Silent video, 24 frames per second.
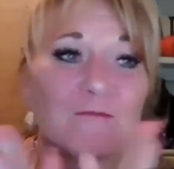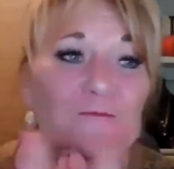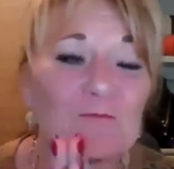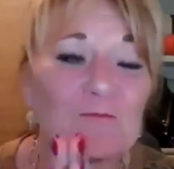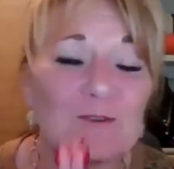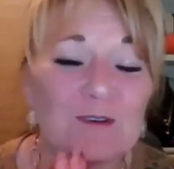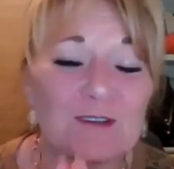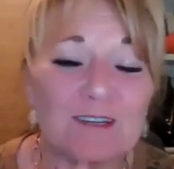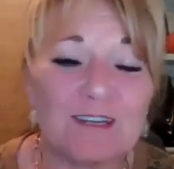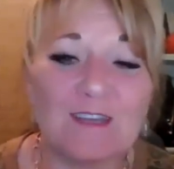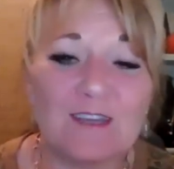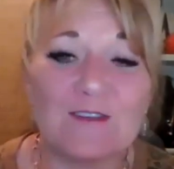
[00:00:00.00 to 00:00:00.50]

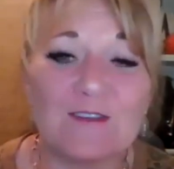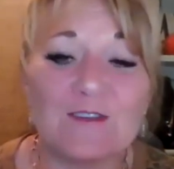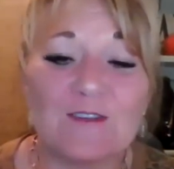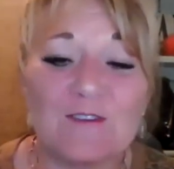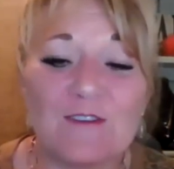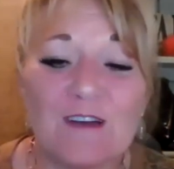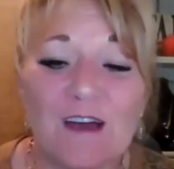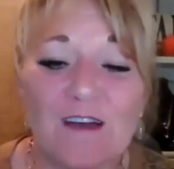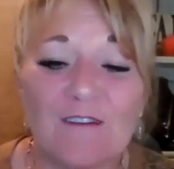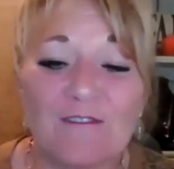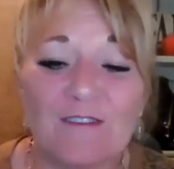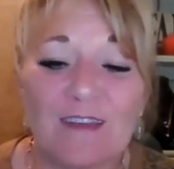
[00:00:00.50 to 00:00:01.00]
We'll kick
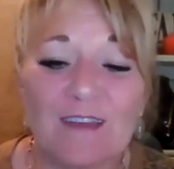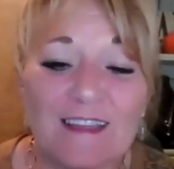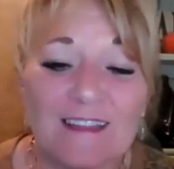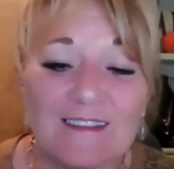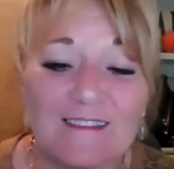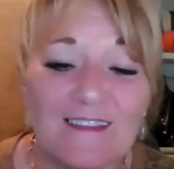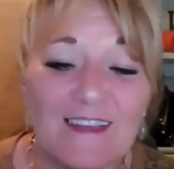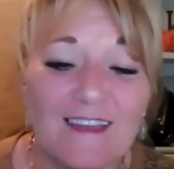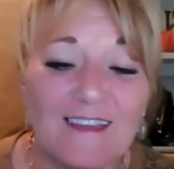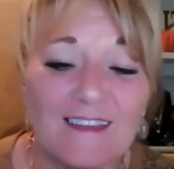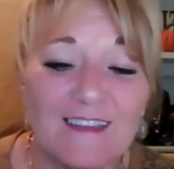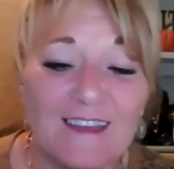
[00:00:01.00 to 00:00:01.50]
you off
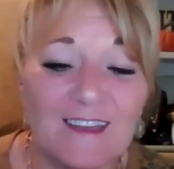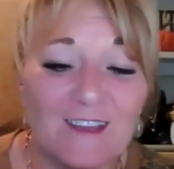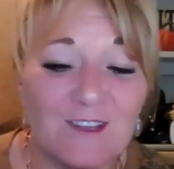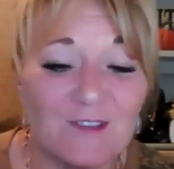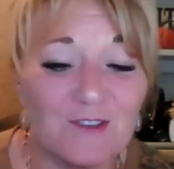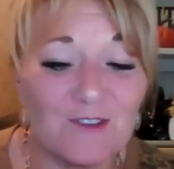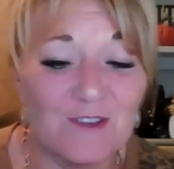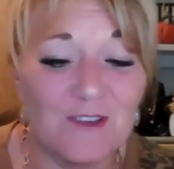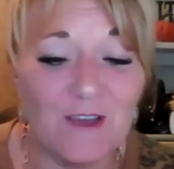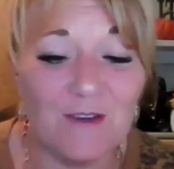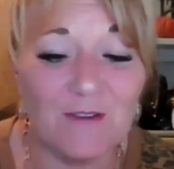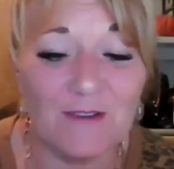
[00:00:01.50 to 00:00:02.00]
and
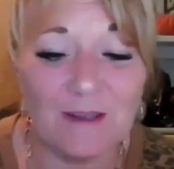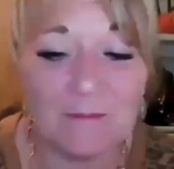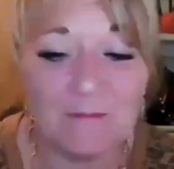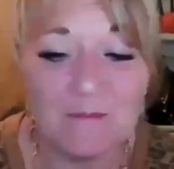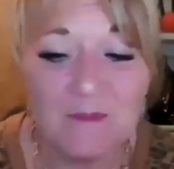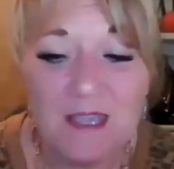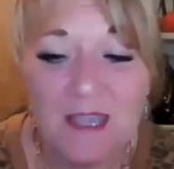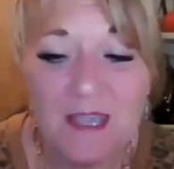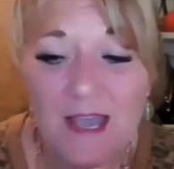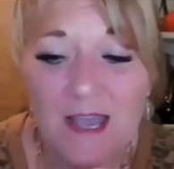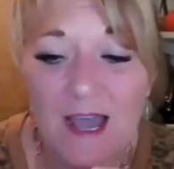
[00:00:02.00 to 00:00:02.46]
get you going.